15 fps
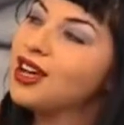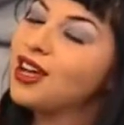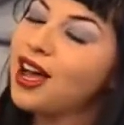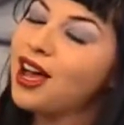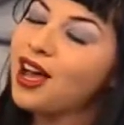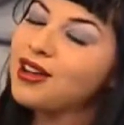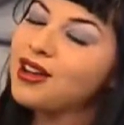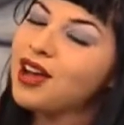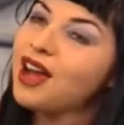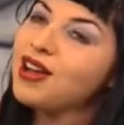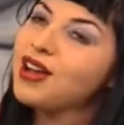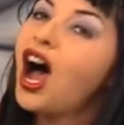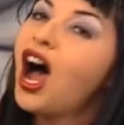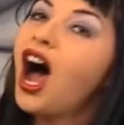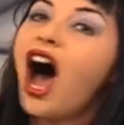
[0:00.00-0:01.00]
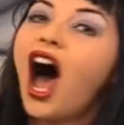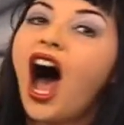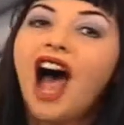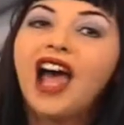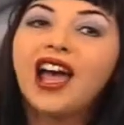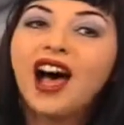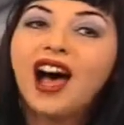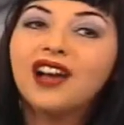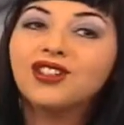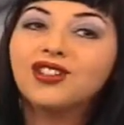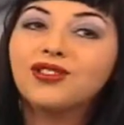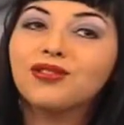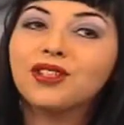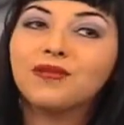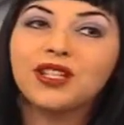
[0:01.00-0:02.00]
Yeah, I
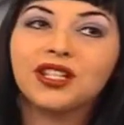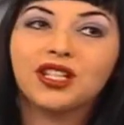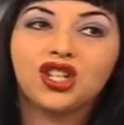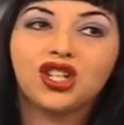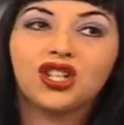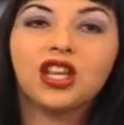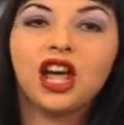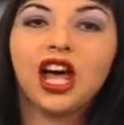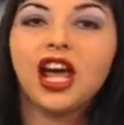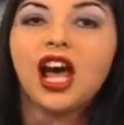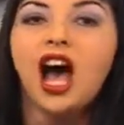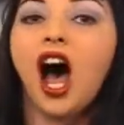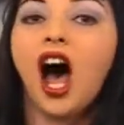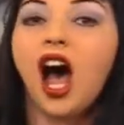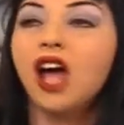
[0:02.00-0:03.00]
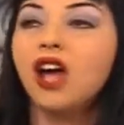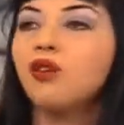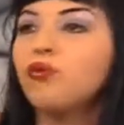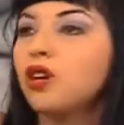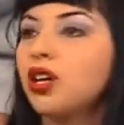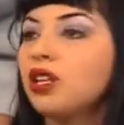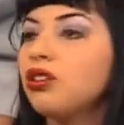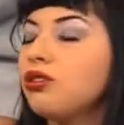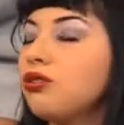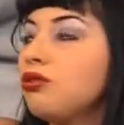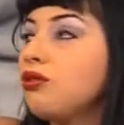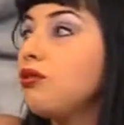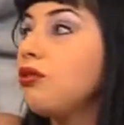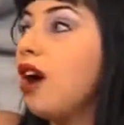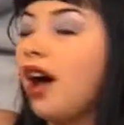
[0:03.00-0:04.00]
actually was just like, I want
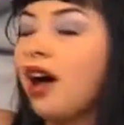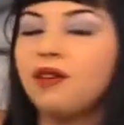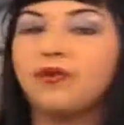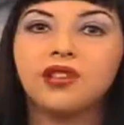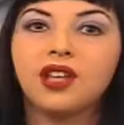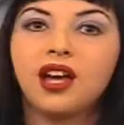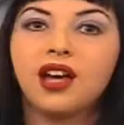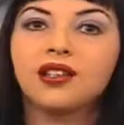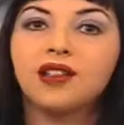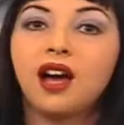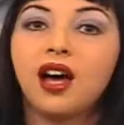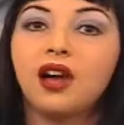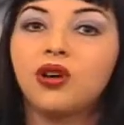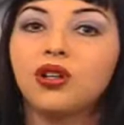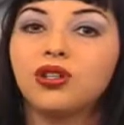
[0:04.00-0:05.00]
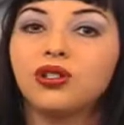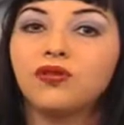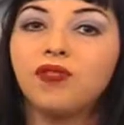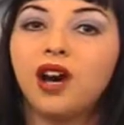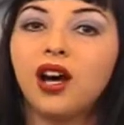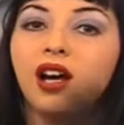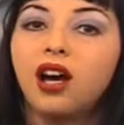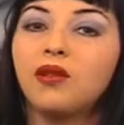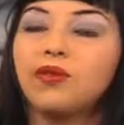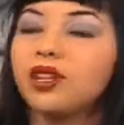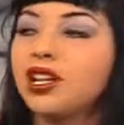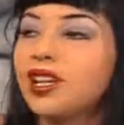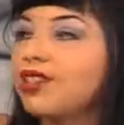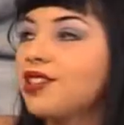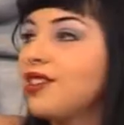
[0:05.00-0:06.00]
to have sex. I want to fuck. I
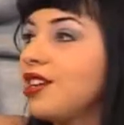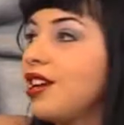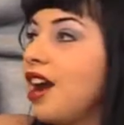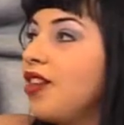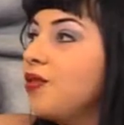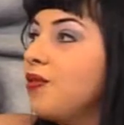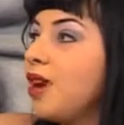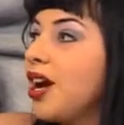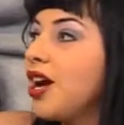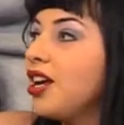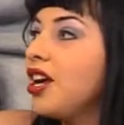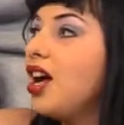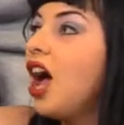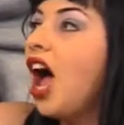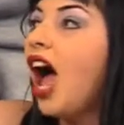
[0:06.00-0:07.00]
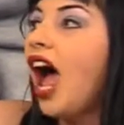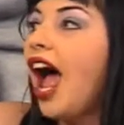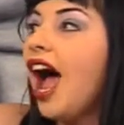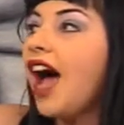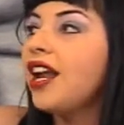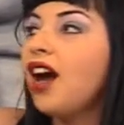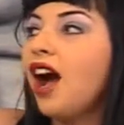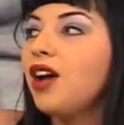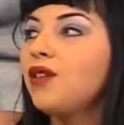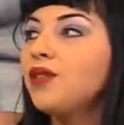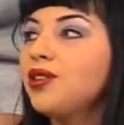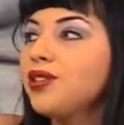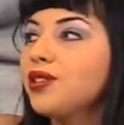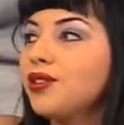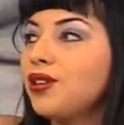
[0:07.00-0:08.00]
want to get this thing out of the way. And I
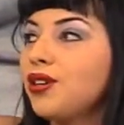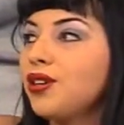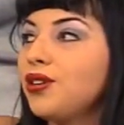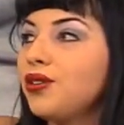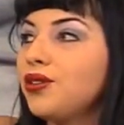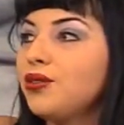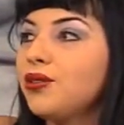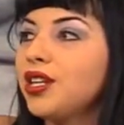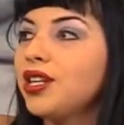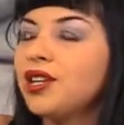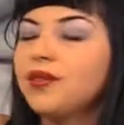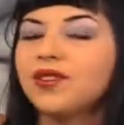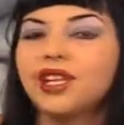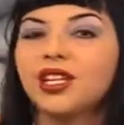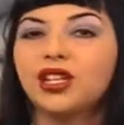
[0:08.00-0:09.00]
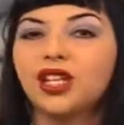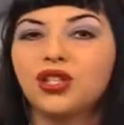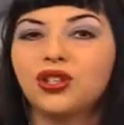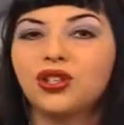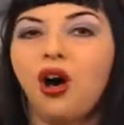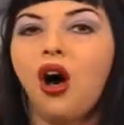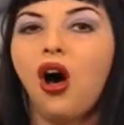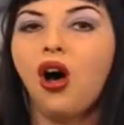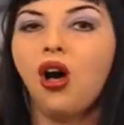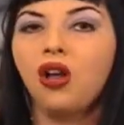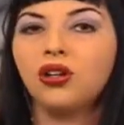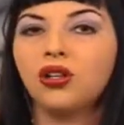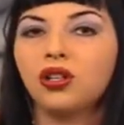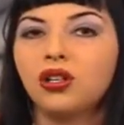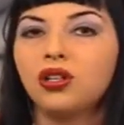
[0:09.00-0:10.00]
was a girl I was like the
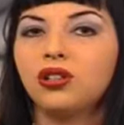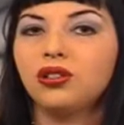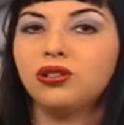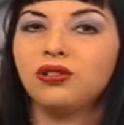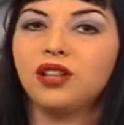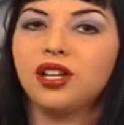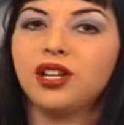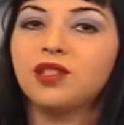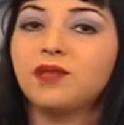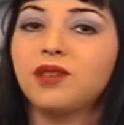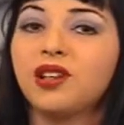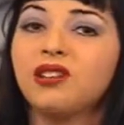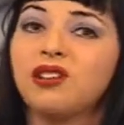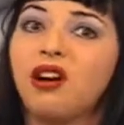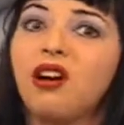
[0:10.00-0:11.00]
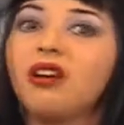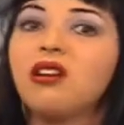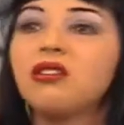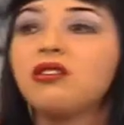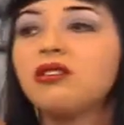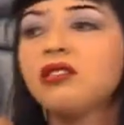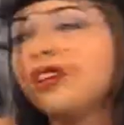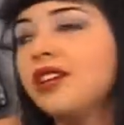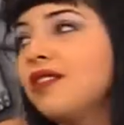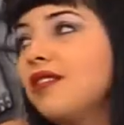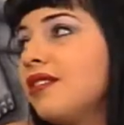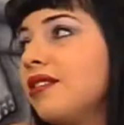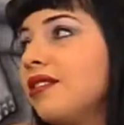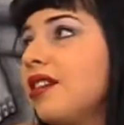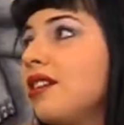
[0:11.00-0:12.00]
tall girl who like spent all her
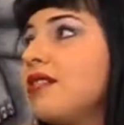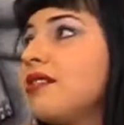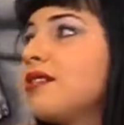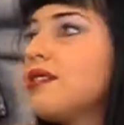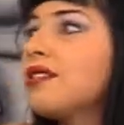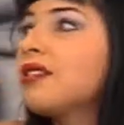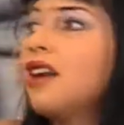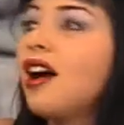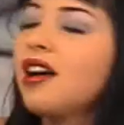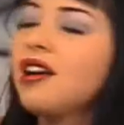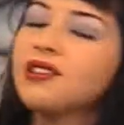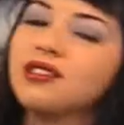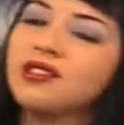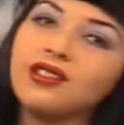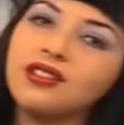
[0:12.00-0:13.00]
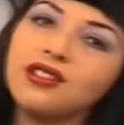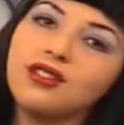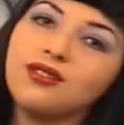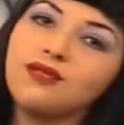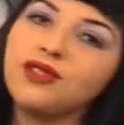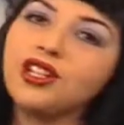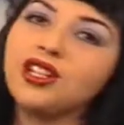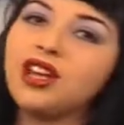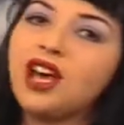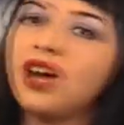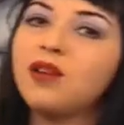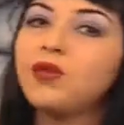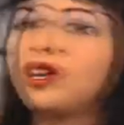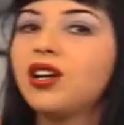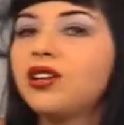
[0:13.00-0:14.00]
days at dance class and didn't really
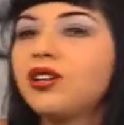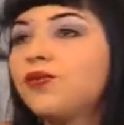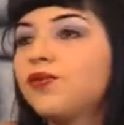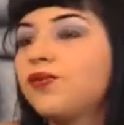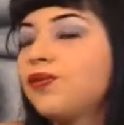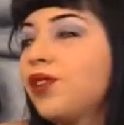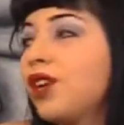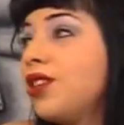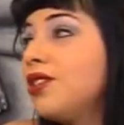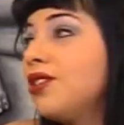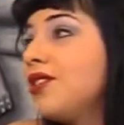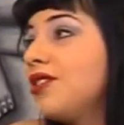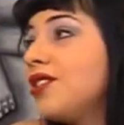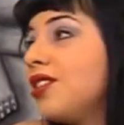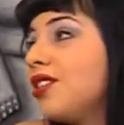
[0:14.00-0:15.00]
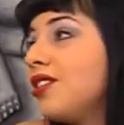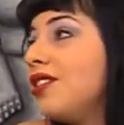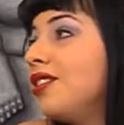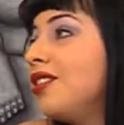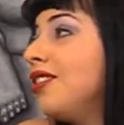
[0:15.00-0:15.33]
have a lot of friends. And